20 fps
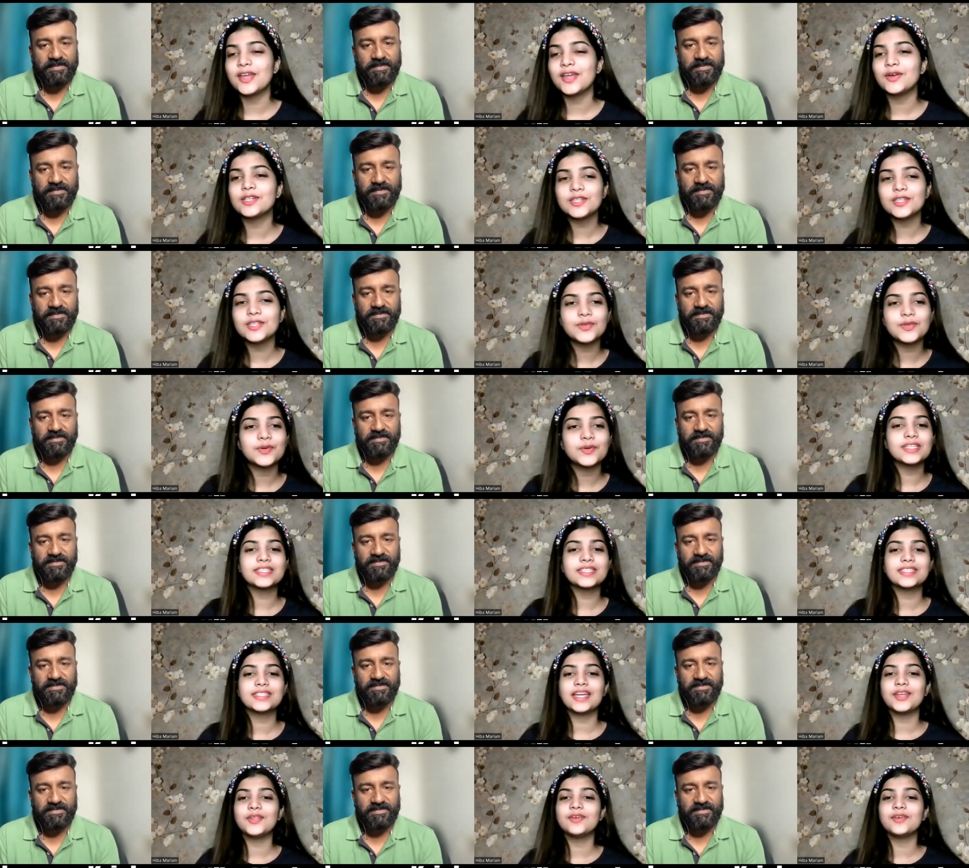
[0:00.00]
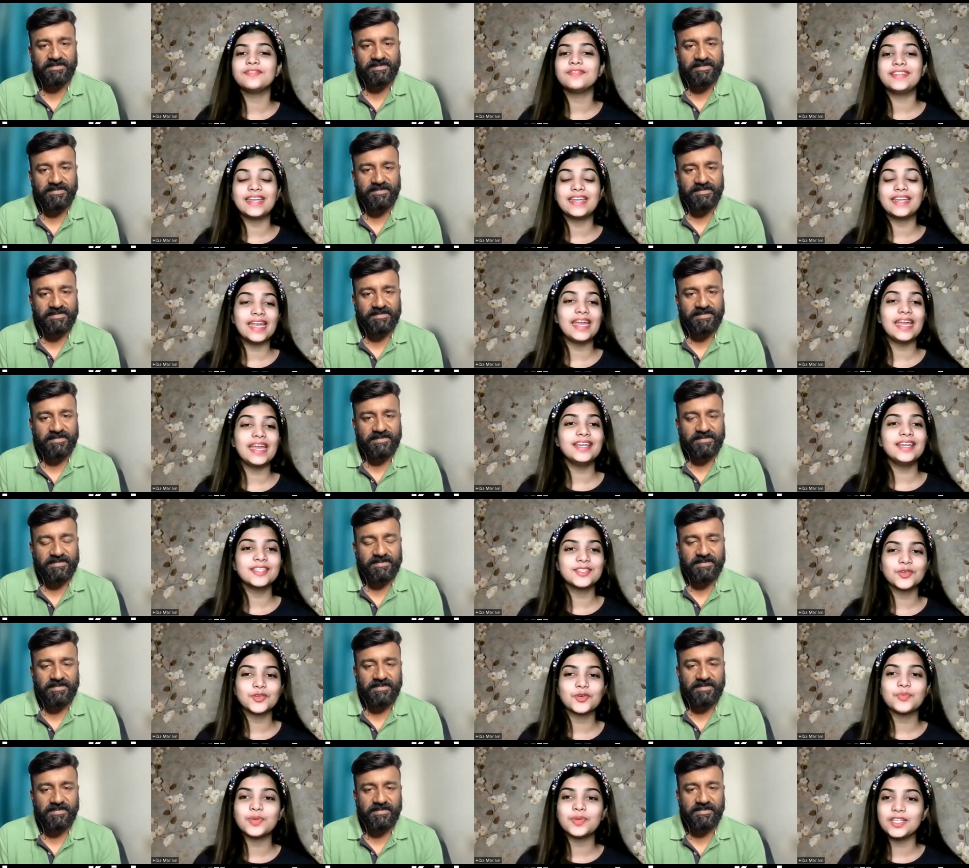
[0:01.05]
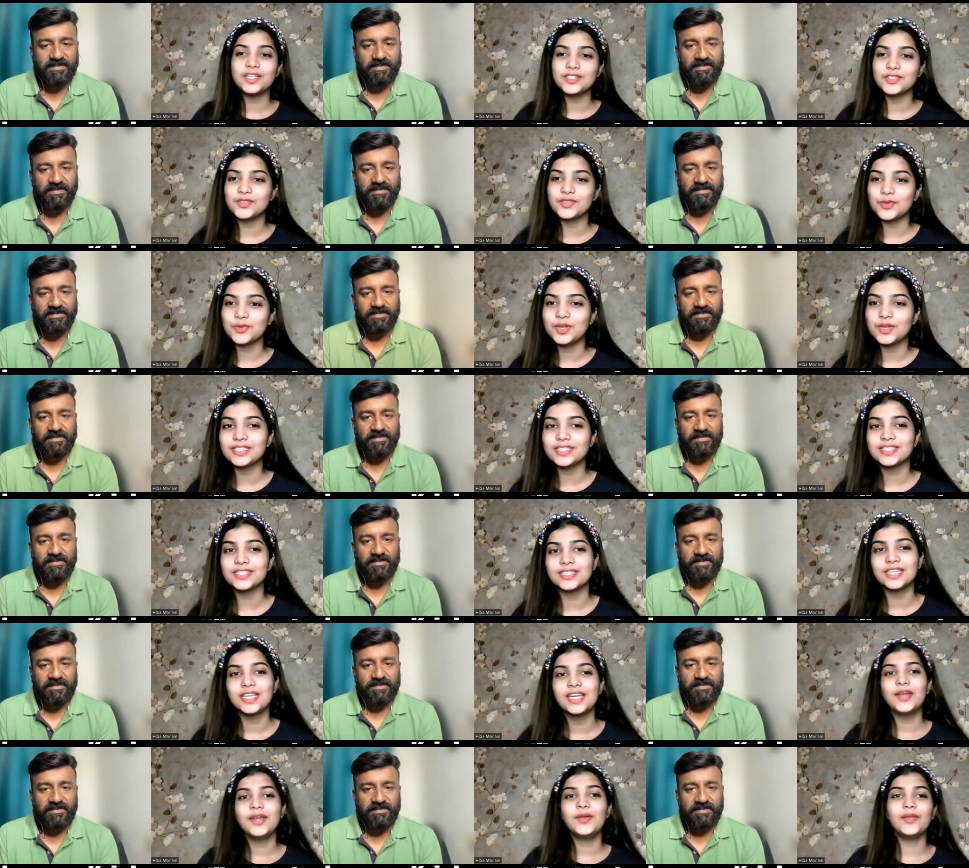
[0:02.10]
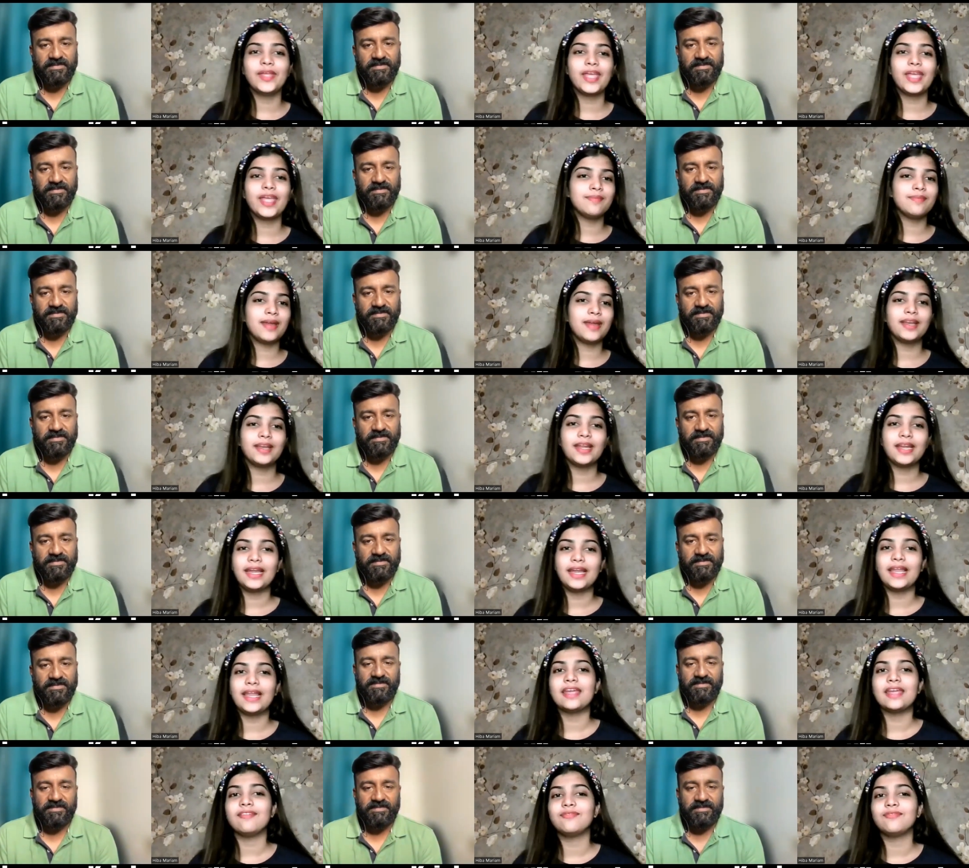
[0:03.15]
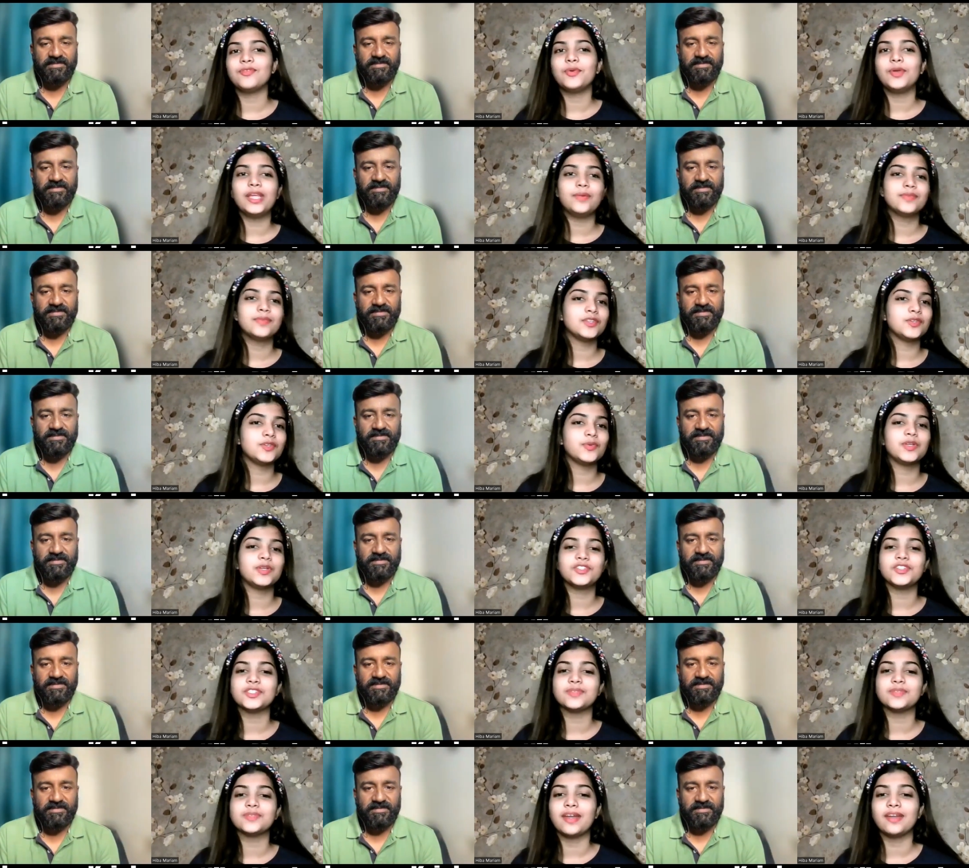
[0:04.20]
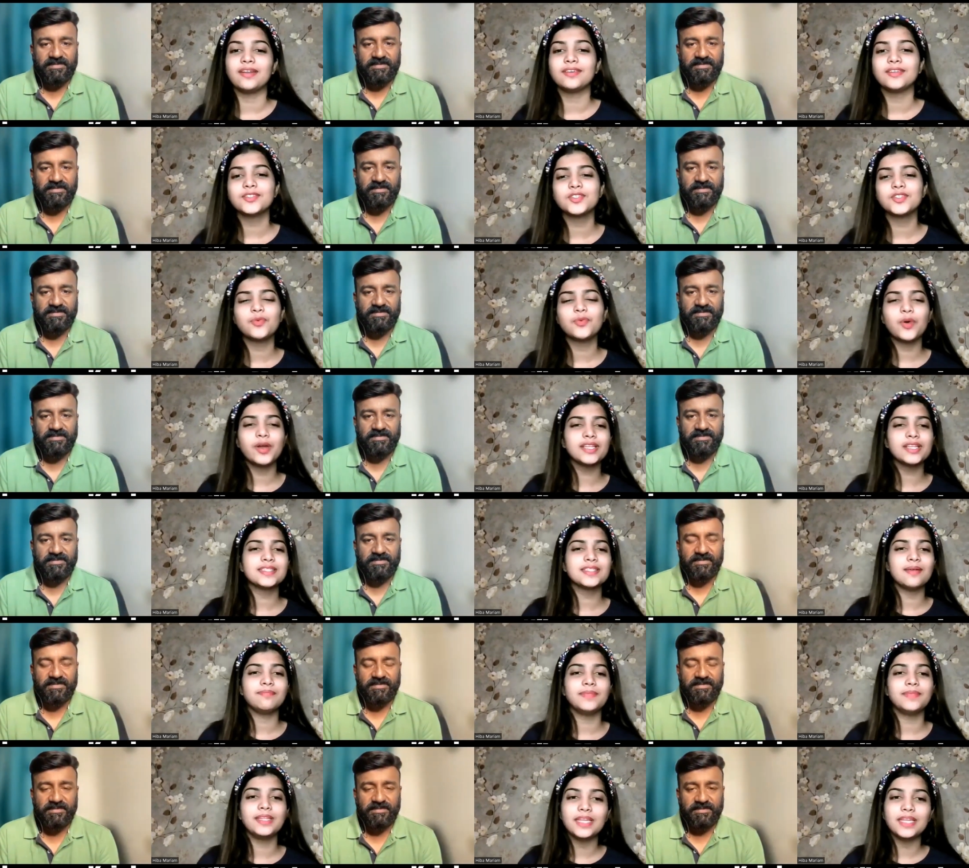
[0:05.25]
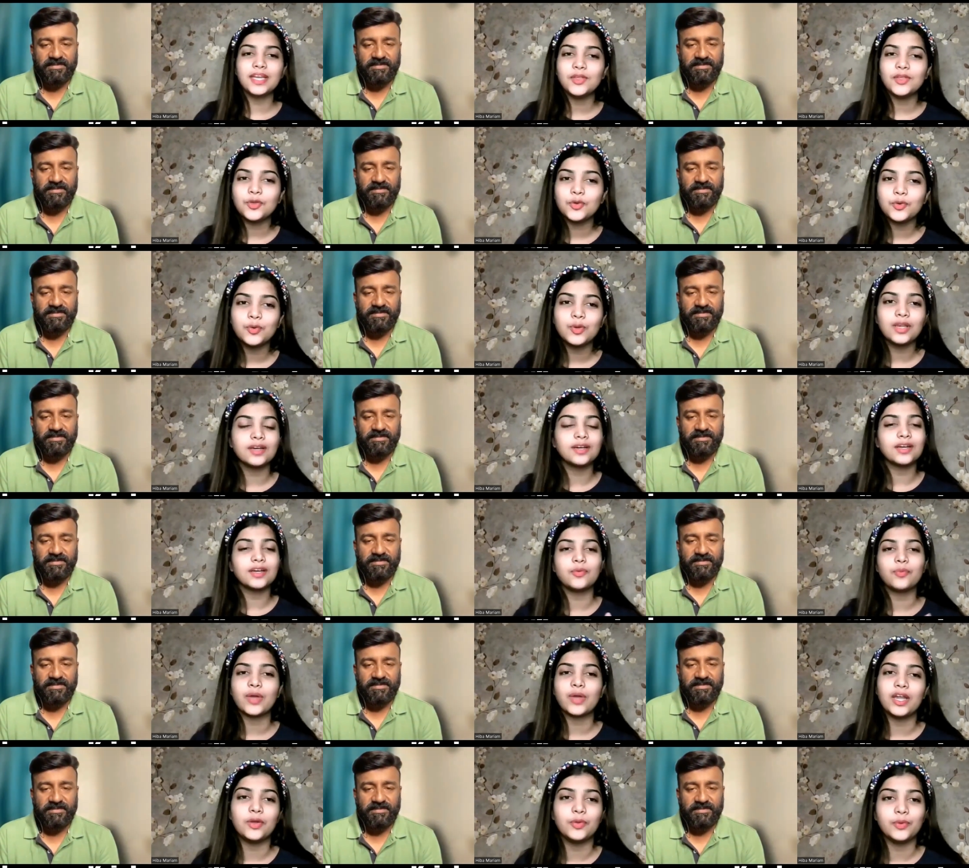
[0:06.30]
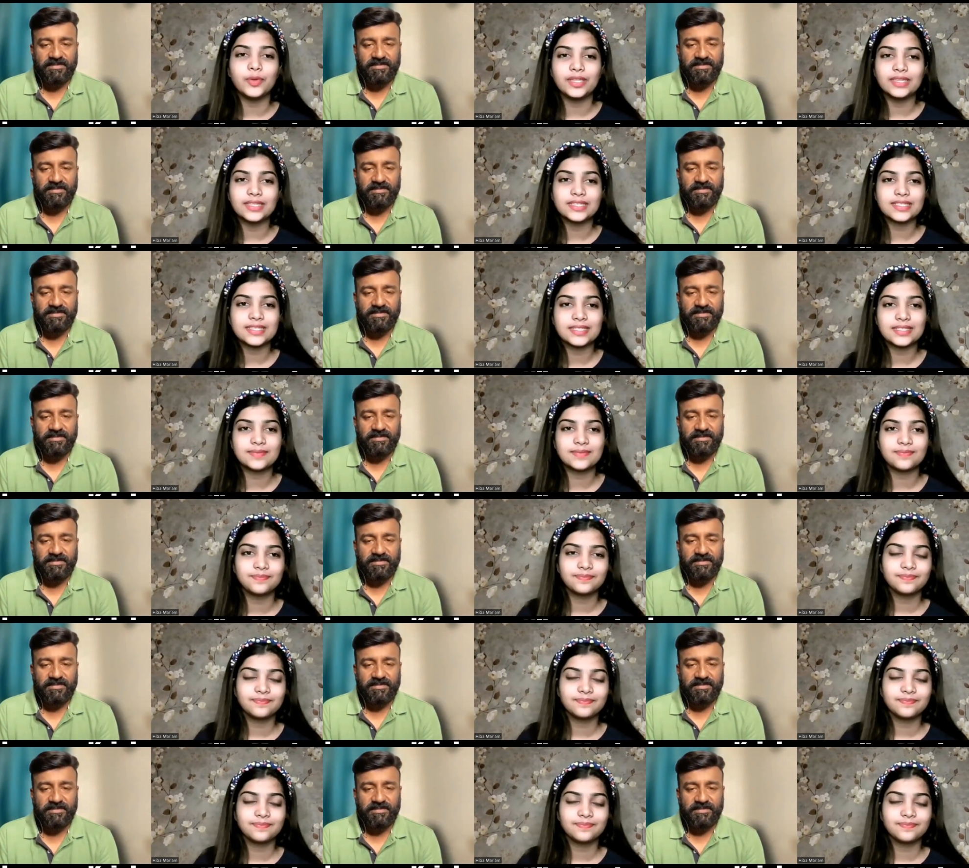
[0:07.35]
Speaker 1: I also noticed that you've trained so many students to get better at life, to deal situations better. So what is something that you learn while doing this?